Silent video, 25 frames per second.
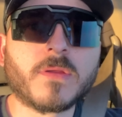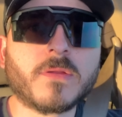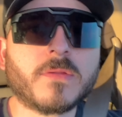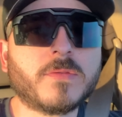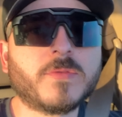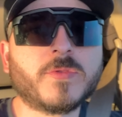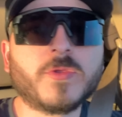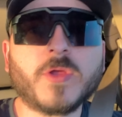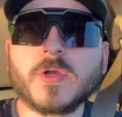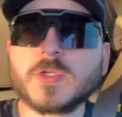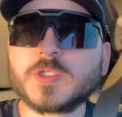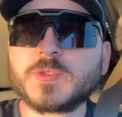
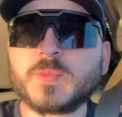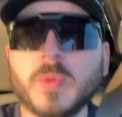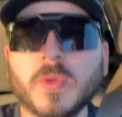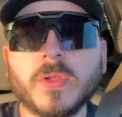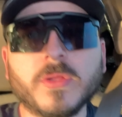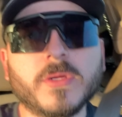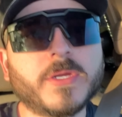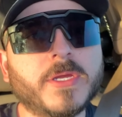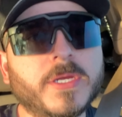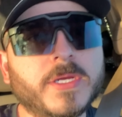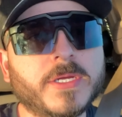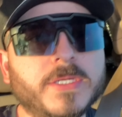Boat's
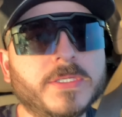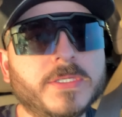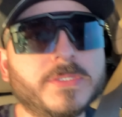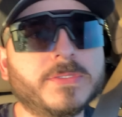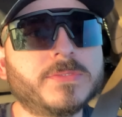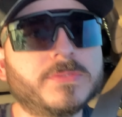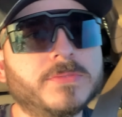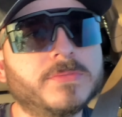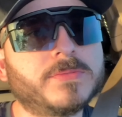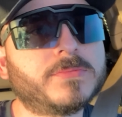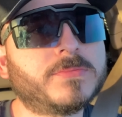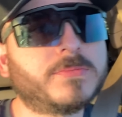pulling good,
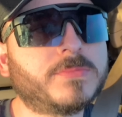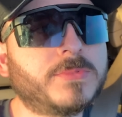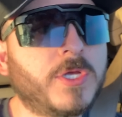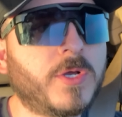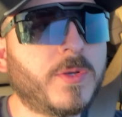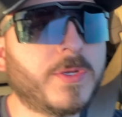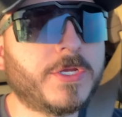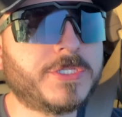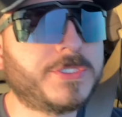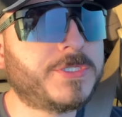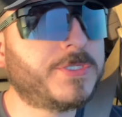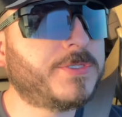
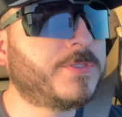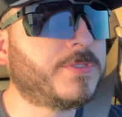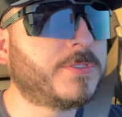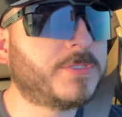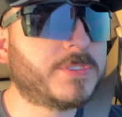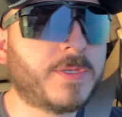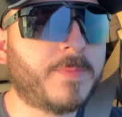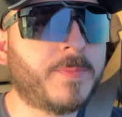no issues.